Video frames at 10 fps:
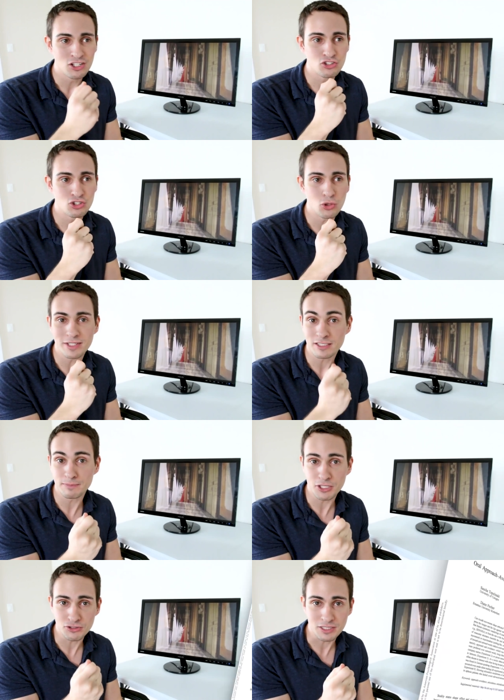you don't
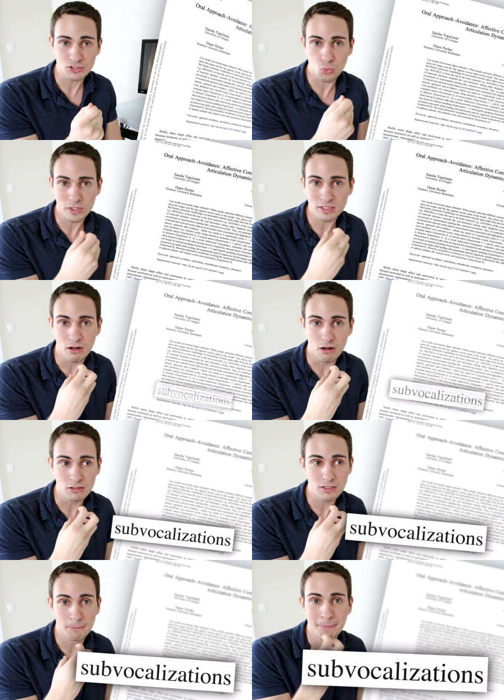experience what's
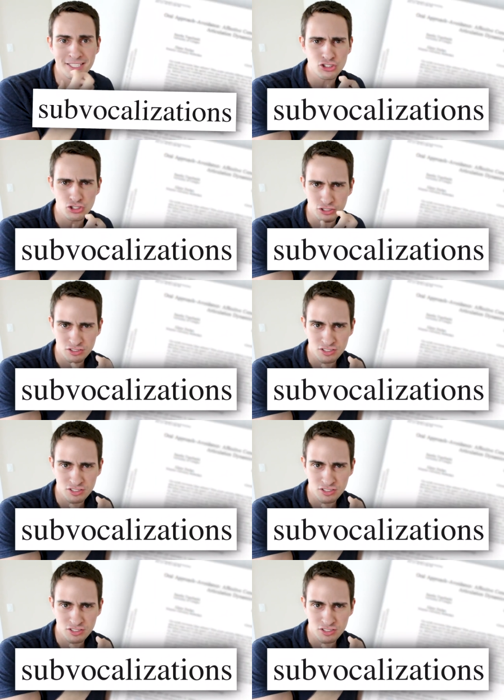called muscular